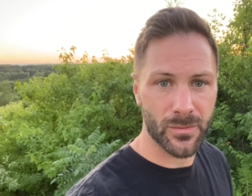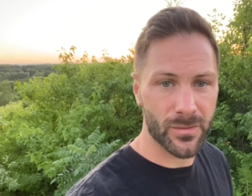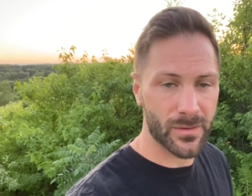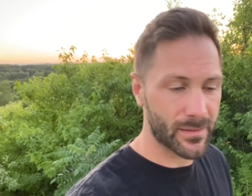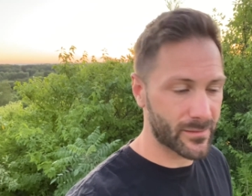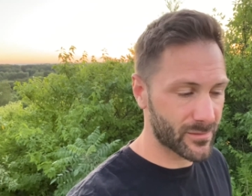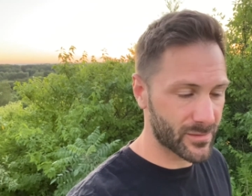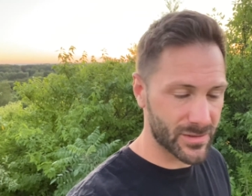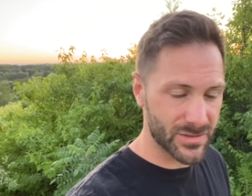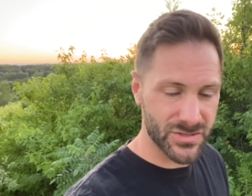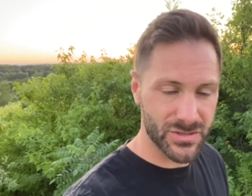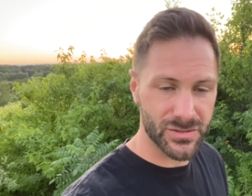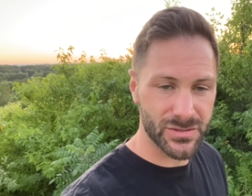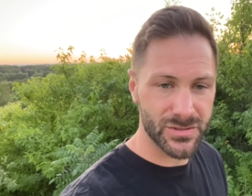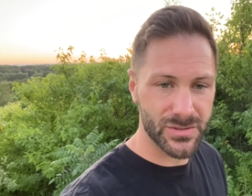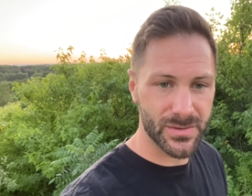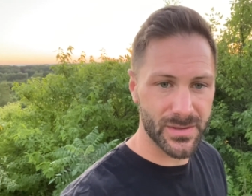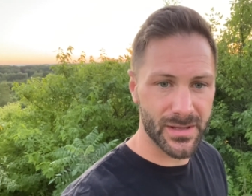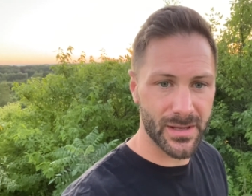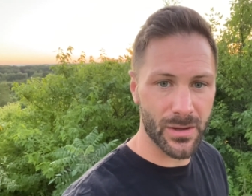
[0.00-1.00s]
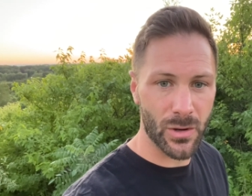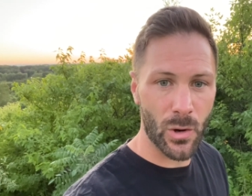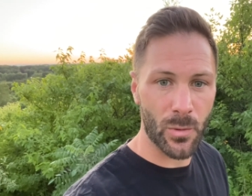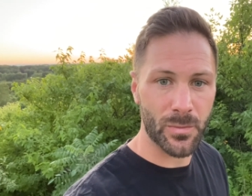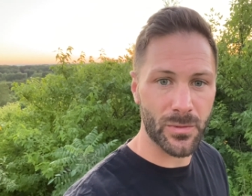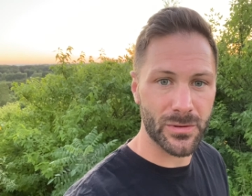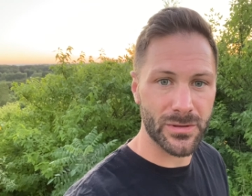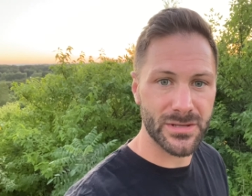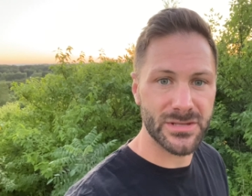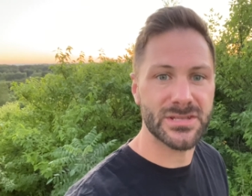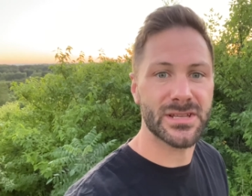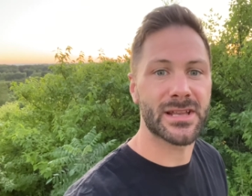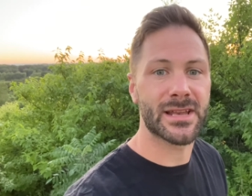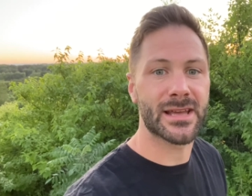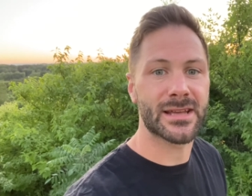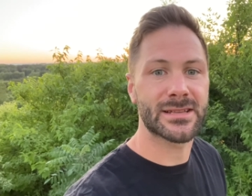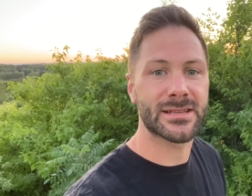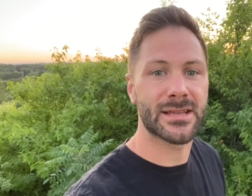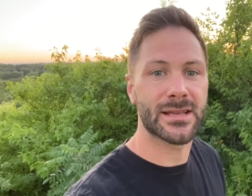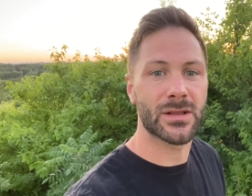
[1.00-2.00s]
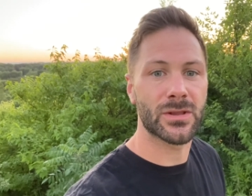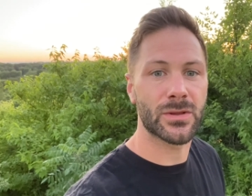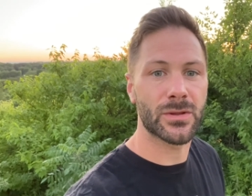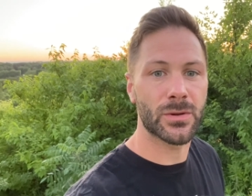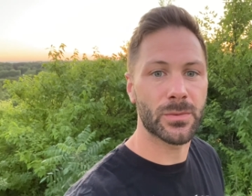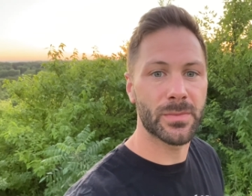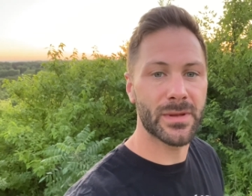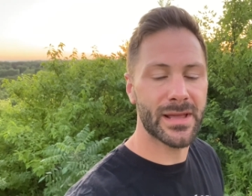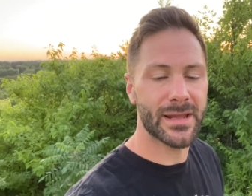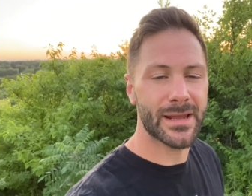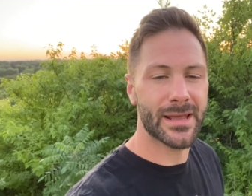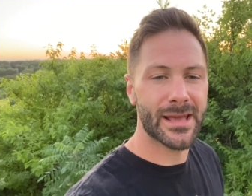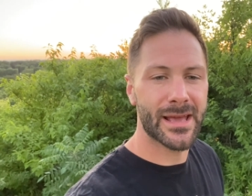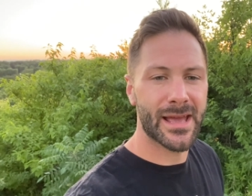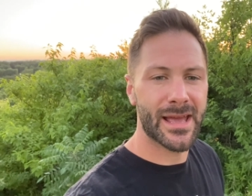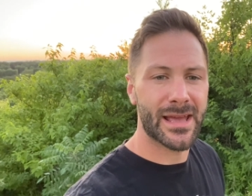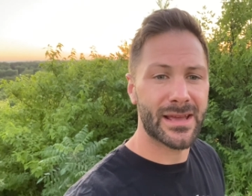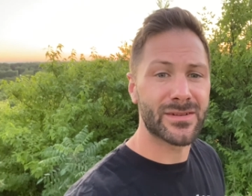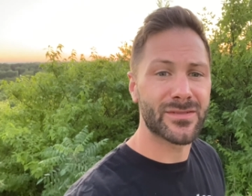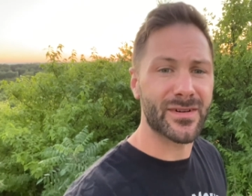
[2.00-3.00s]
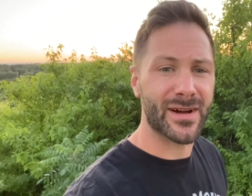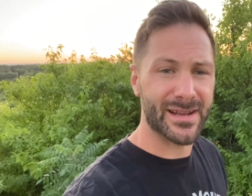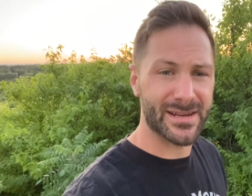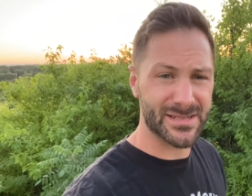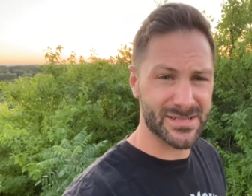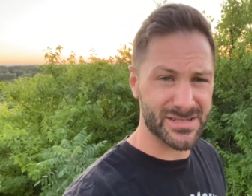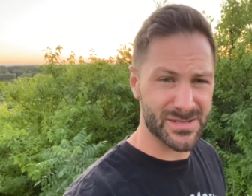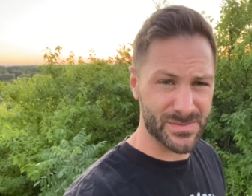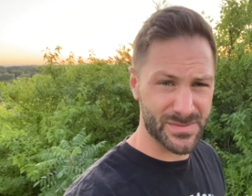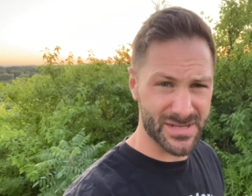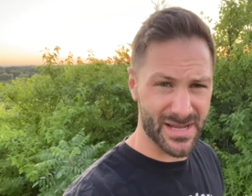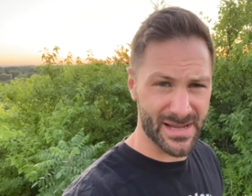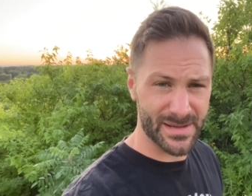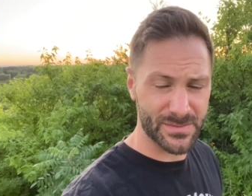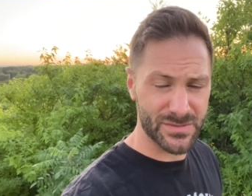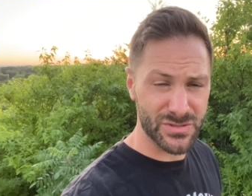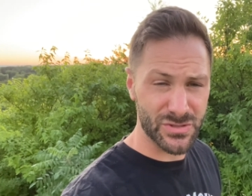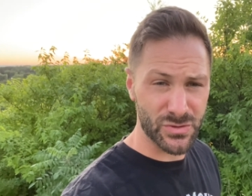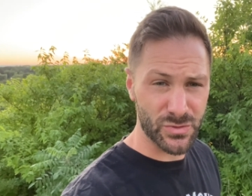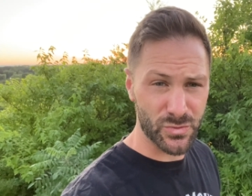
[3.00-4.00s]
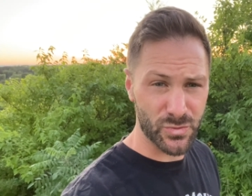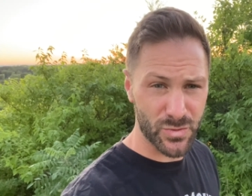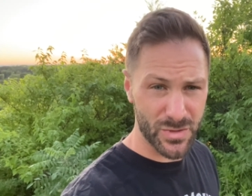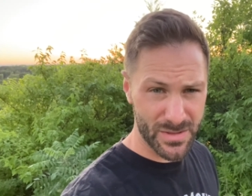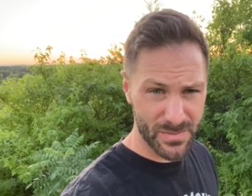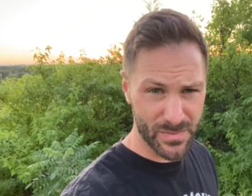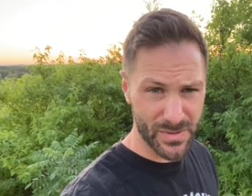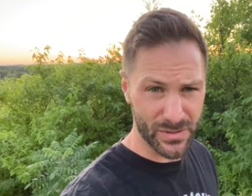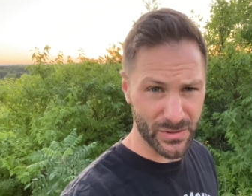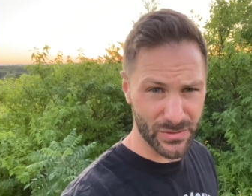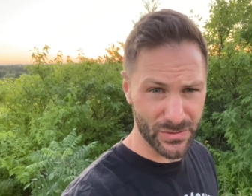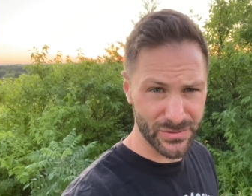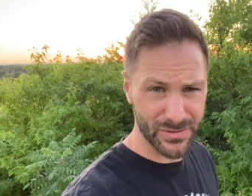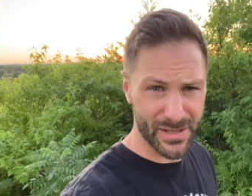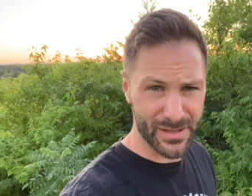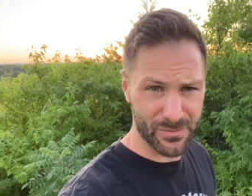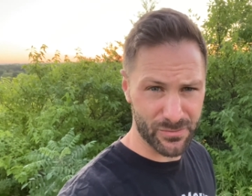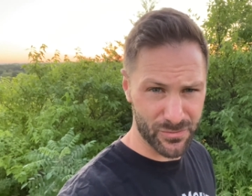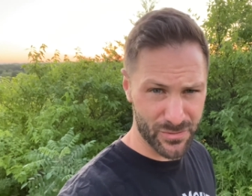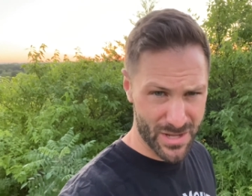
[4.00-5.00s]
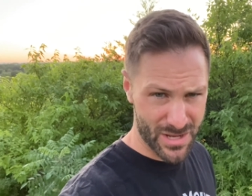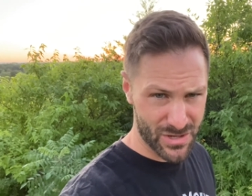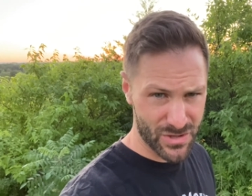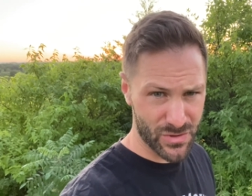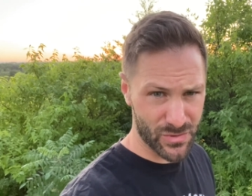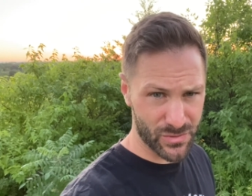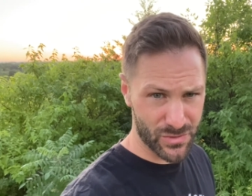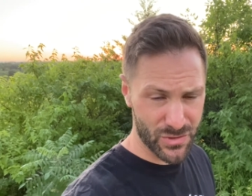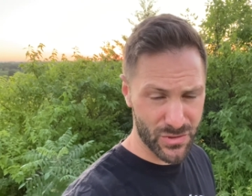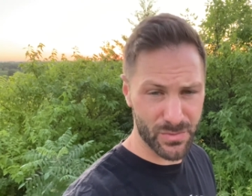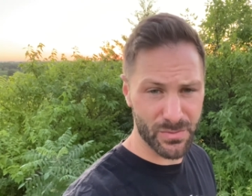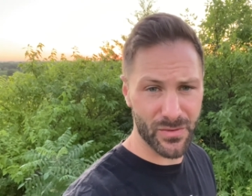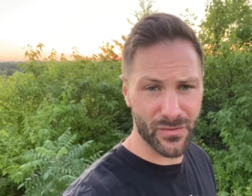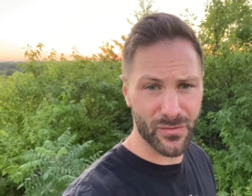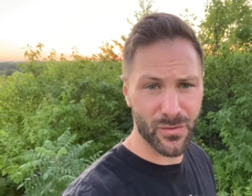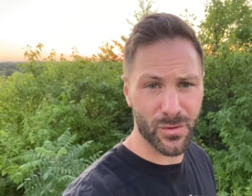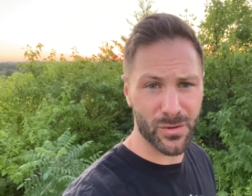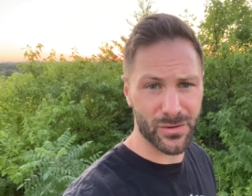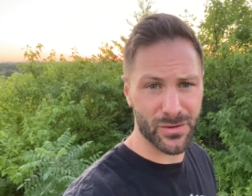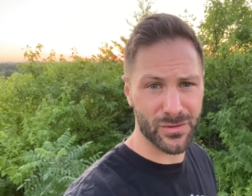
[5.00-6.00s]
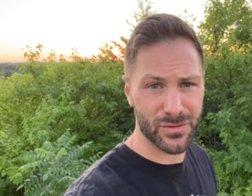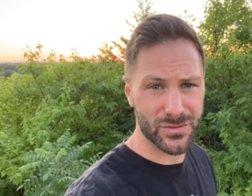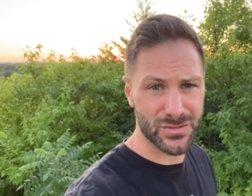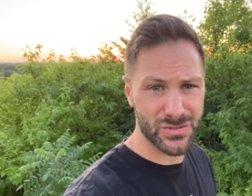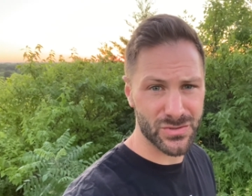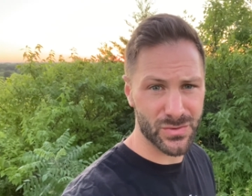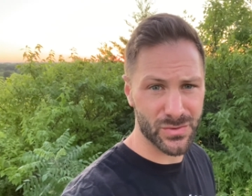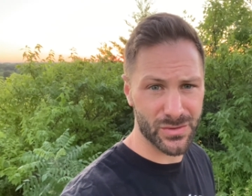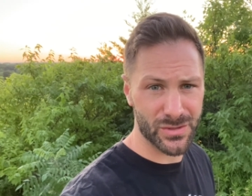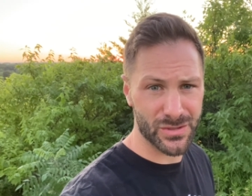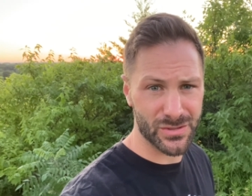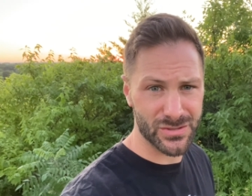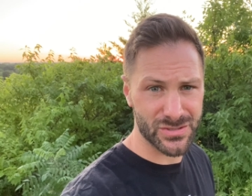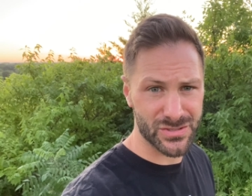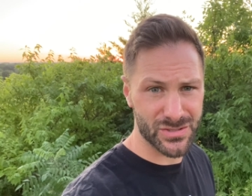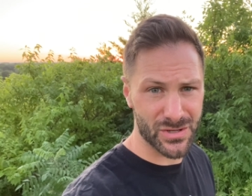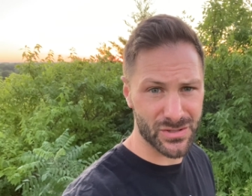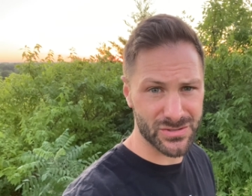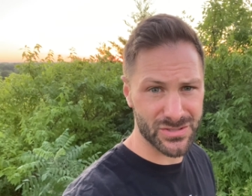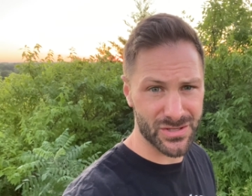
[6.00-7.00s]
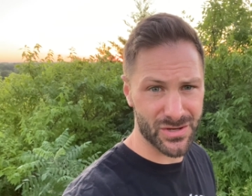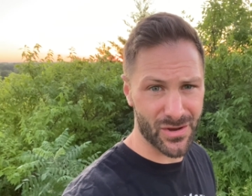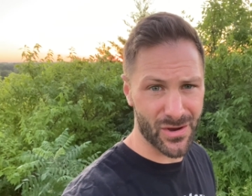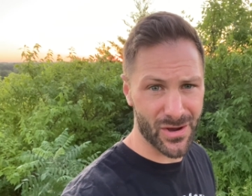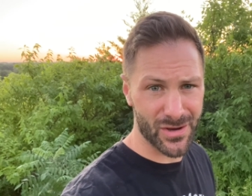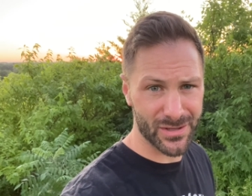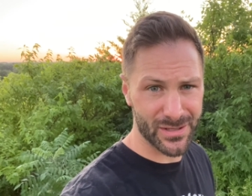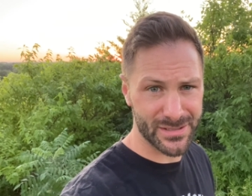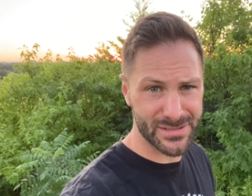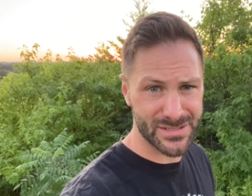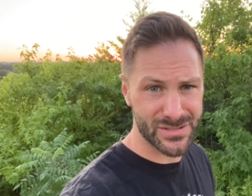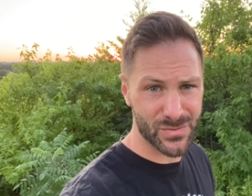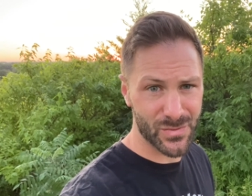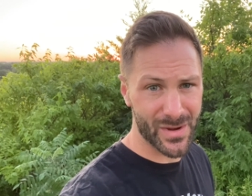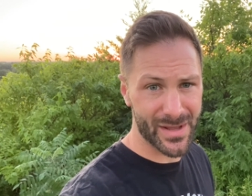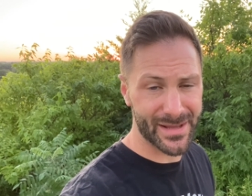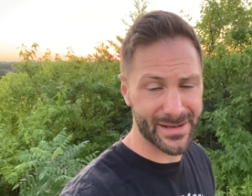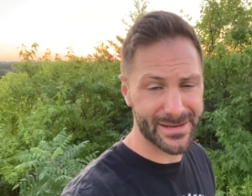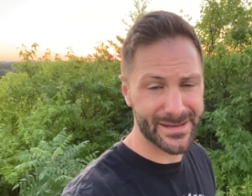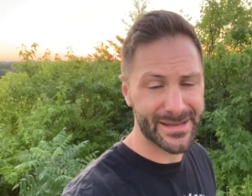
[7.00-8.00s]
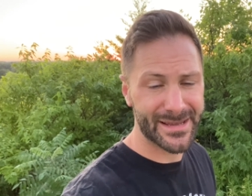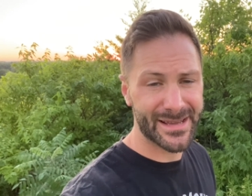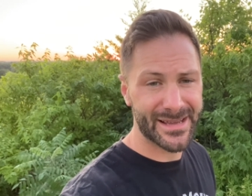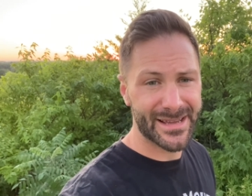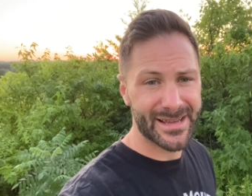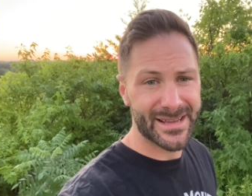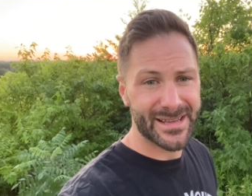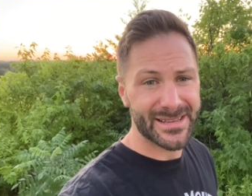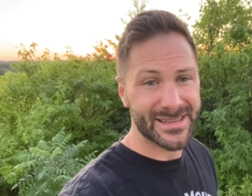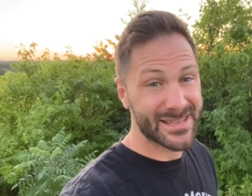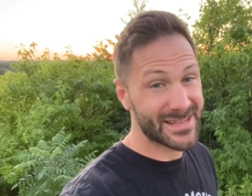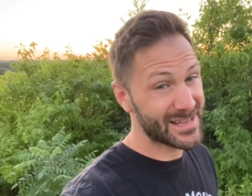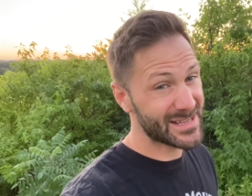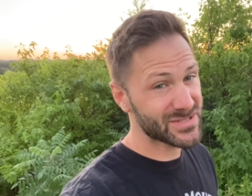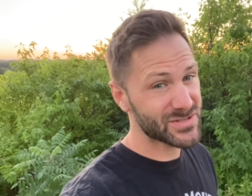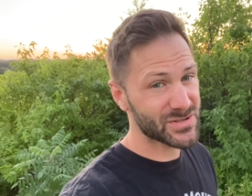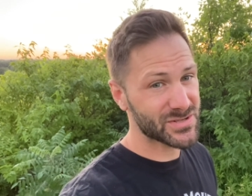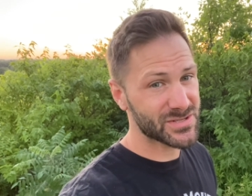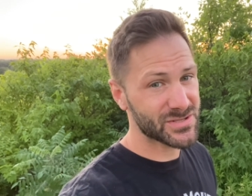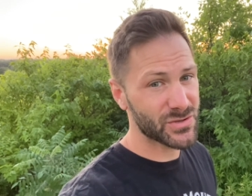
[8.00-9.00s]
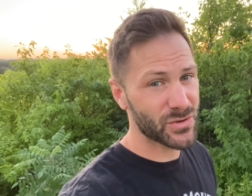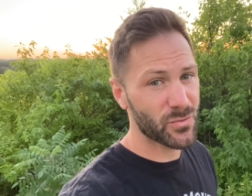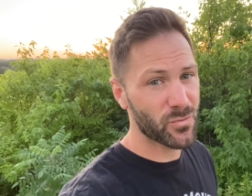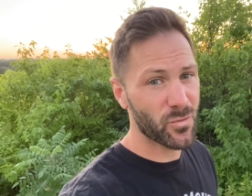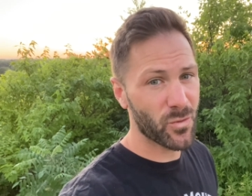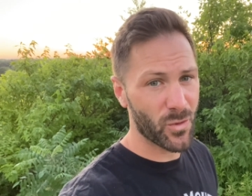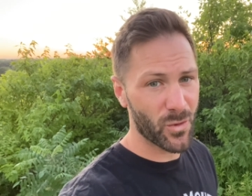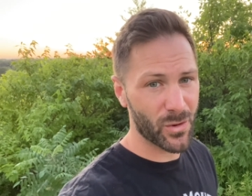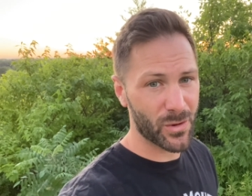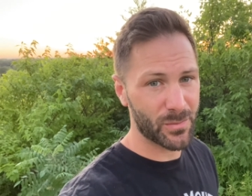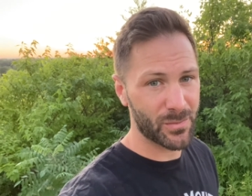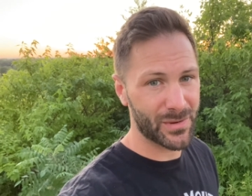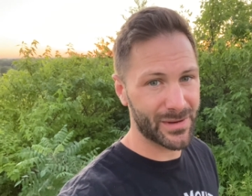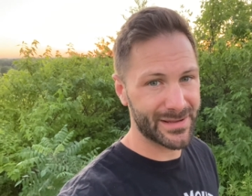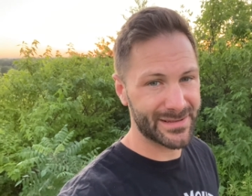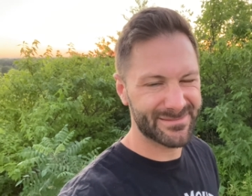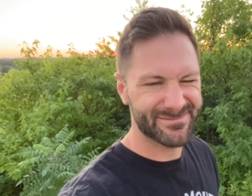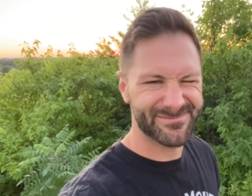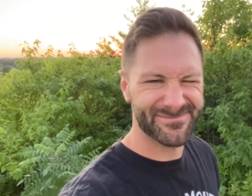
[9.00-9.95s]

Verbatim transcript: Whatever it is you're doing, I hope you're disconnecting a little bit finding some time to rebuild and renew you before another school year starts in August when the days are still warm but